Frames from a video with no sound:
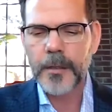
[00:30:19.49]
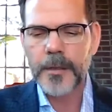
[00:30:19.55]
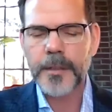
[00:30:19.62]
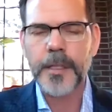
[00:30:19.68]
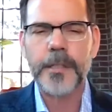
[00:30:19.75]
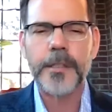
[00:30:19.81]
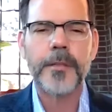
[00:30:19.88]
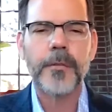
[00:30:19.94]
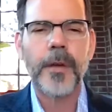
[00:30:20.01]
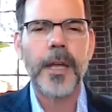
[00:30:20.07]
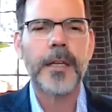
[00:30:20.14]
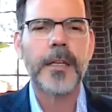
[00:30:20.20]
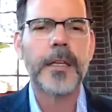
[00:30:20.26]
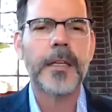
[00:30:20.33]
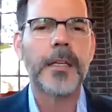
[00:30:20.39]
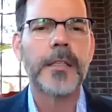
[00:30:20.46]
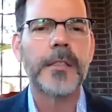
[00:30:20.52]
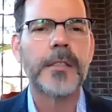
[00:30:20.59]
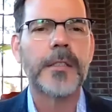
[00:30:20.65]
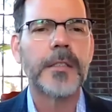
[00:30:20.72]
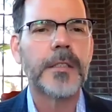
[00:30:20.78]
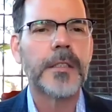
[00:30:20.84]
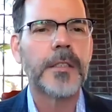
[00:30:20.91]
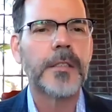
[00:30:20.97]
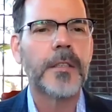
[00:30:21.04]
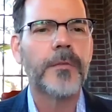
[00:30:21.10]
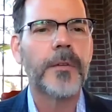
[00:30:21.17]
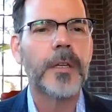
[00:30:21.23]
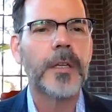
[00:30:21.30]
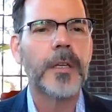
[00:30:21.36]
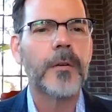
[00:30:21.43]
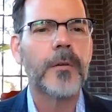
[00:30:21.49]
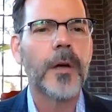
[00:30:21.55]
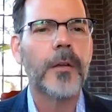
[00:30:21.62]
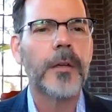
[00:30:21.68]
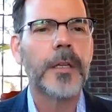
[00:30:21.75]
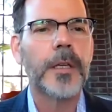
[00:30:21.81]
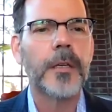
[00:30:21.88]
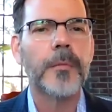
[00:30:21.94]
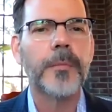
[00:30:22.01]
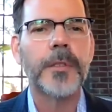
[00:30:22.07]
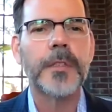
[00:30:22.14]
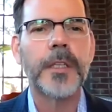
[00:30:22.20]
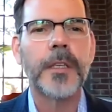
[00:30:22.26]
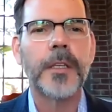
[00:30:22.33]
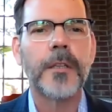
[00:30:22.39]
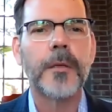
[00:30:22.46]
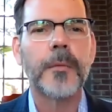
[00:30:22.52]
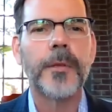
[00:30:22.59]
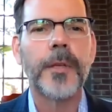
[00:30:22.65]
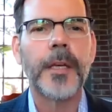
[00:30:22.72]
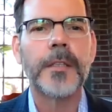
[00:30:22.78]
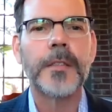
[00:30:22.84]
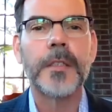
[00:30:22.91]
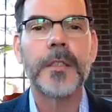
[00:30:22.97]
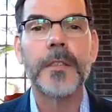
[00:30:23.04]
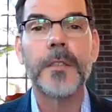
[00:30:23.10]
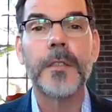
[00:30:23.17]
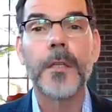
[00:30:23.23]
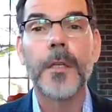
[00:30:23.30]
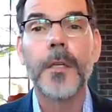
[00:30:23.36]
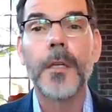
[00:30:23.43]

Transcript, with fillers: situated instances of inequality in particular places.